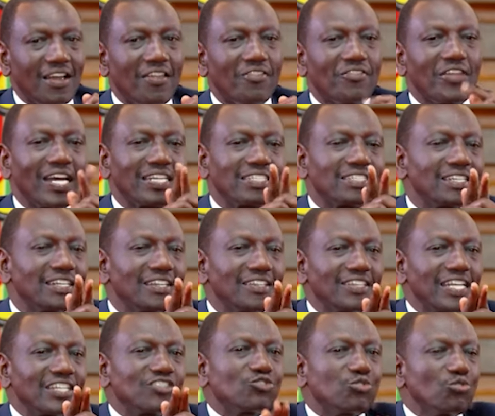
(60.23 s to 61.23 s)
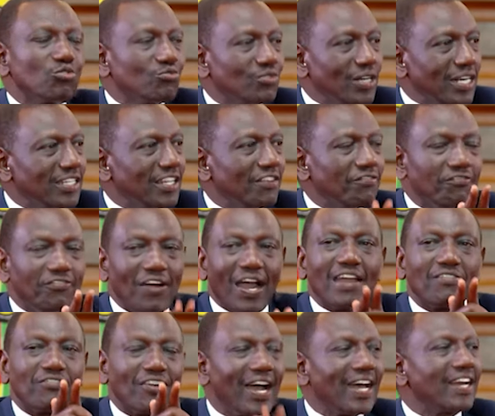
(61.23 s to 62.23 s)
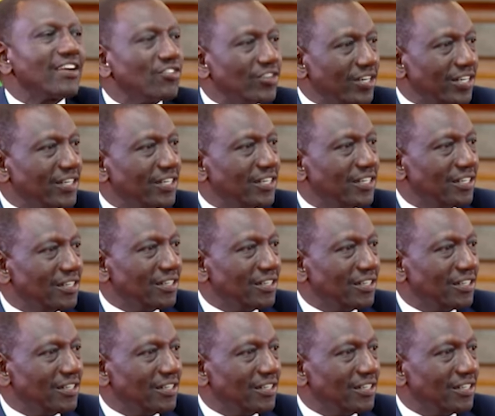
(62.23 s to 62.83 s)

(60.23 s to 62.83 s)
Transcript: that the children, the 500